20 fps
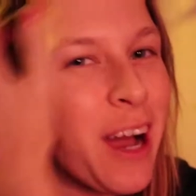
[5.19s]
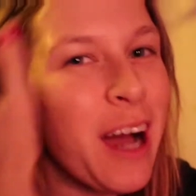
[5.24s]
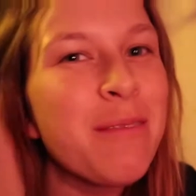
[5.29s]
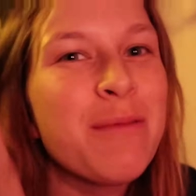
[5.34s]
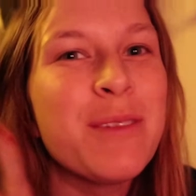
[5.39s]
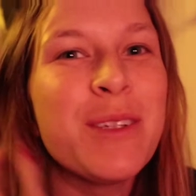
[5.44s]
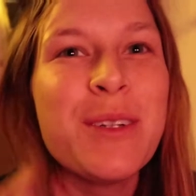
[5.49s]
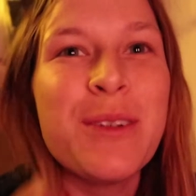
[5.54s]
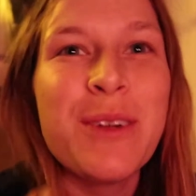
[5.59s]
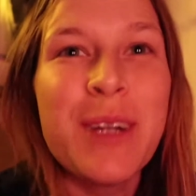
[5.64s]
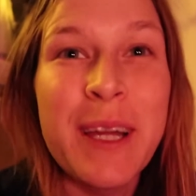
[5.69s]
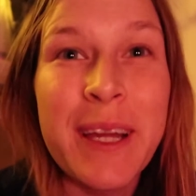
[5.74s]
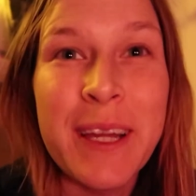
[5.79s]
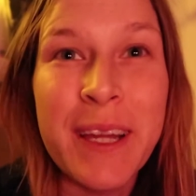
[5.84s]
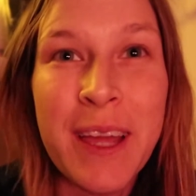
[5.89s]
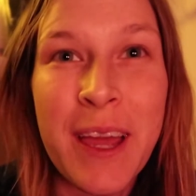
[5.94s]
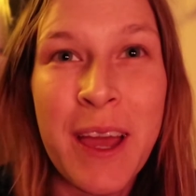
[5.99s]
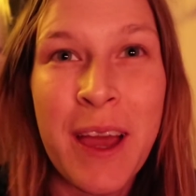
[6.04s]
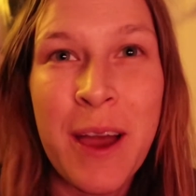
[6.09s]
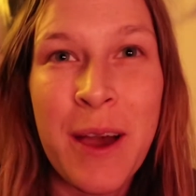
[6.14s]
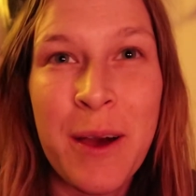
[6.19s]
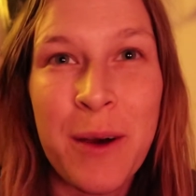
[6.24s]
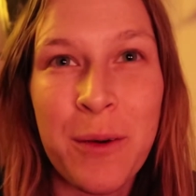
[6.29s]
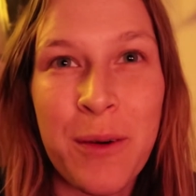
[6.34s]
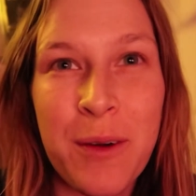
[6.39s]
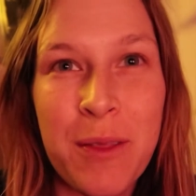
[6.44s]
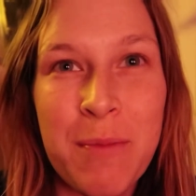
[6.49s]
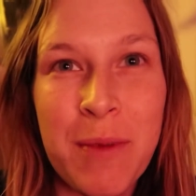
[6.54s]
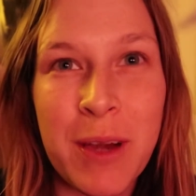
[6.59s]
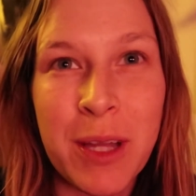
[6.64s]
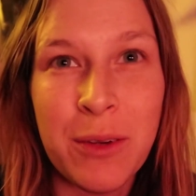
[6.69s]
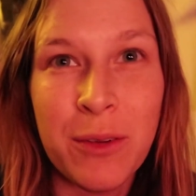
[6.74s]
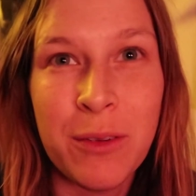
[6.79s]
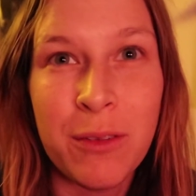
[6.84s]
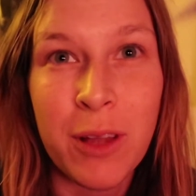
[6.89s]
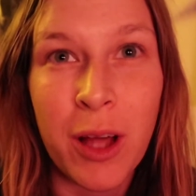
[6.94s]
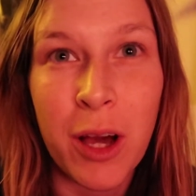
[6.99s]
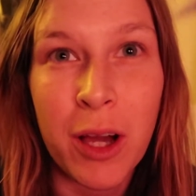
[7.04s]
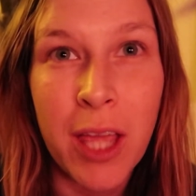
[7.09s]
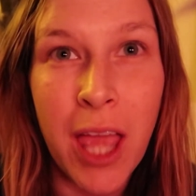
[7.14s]
I'm doing with my new
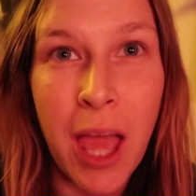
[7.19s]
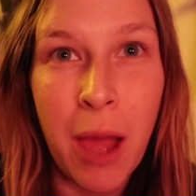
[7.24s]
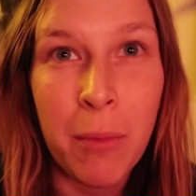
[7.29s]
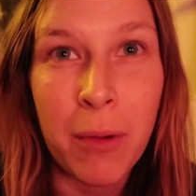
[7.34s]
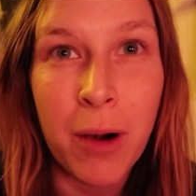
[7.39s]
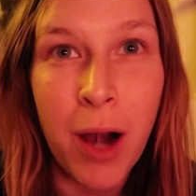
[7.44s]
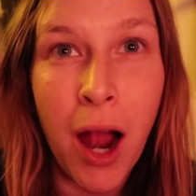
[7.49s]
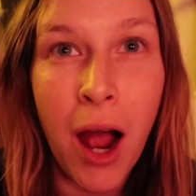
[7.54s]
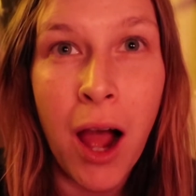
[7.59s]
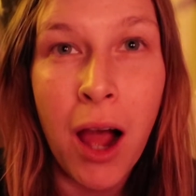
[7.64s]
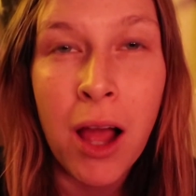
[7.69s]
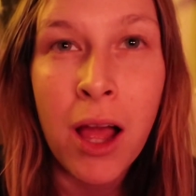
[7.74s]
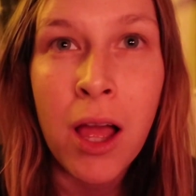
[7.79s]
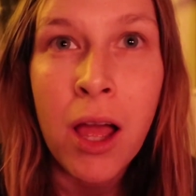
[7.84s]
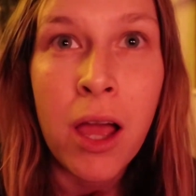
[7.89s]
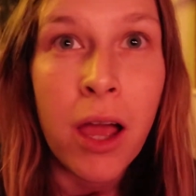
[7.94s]
vlog camera.